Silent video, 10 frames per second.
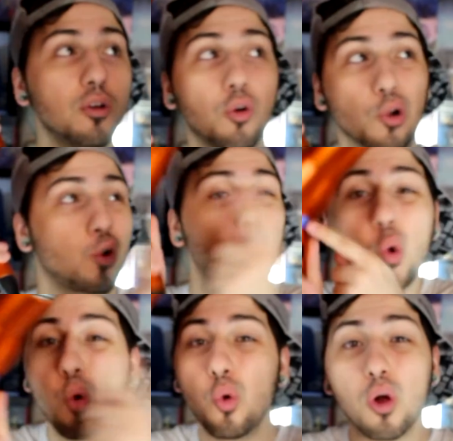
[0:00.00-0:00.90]
or
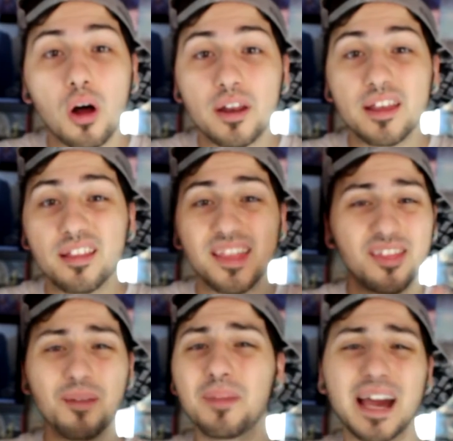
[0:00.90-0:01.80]
cool on it,
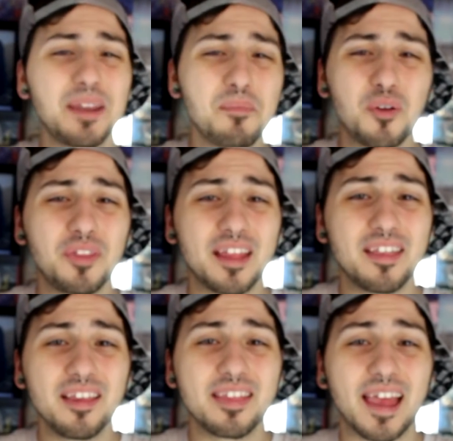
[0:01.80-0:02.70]
some kind of mode that
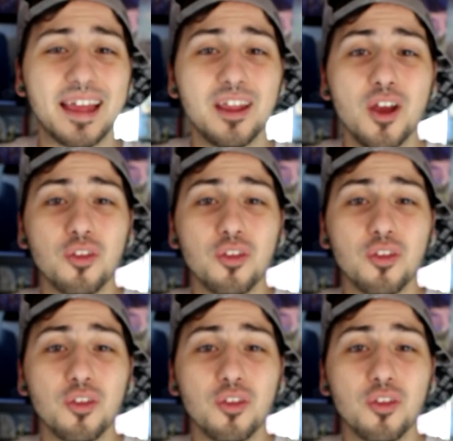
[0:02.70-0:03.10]
does that.